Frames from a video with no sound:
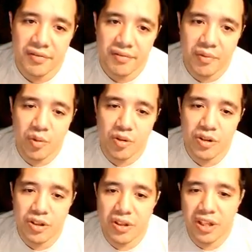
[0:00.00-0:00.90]
Of
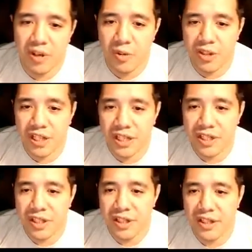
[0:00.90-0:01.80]
course, Theomos gets
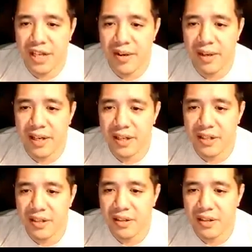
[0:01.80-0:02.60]
stunned now, I guess,